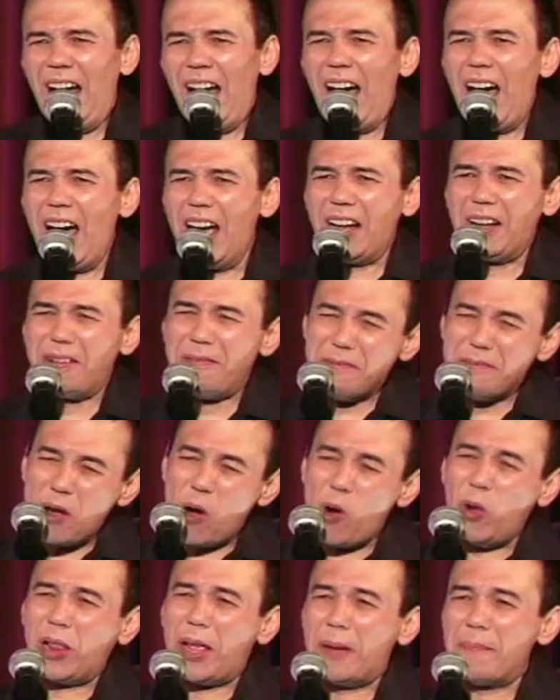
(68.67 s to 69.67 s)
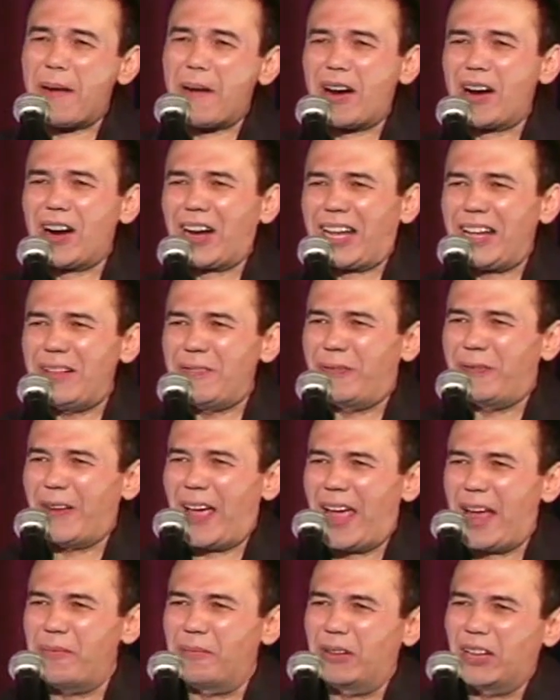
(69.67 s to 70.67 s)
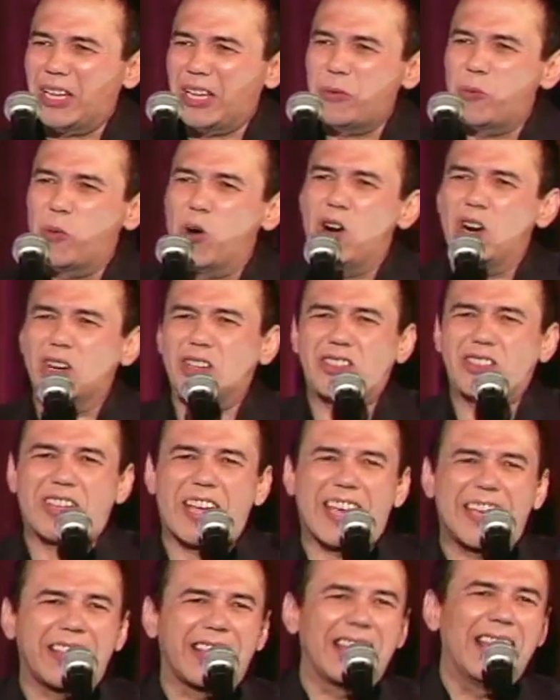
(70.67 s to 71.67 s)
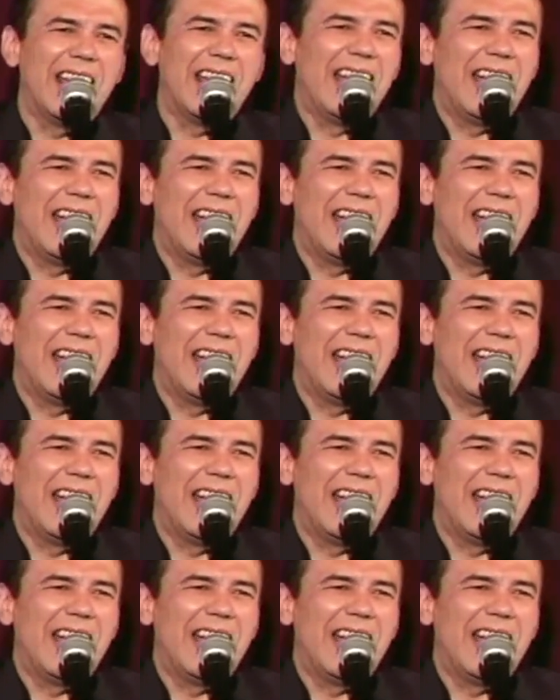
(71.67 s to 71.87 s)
A no American family walks in.